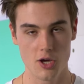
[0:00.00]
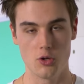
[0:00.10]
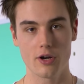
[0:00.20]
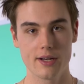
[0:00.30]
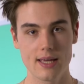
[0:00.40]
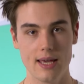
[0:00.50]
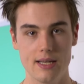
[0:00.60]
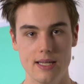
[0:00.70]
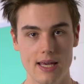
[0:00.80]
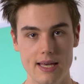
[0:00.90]
You're not going to get
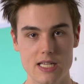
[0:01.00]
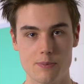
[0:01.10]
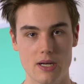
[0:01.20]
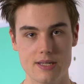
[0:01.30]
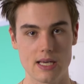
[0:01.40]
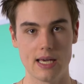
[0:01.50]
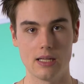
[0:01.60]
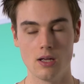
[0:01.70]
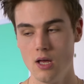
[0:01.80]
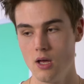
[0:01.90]
any ease by saying,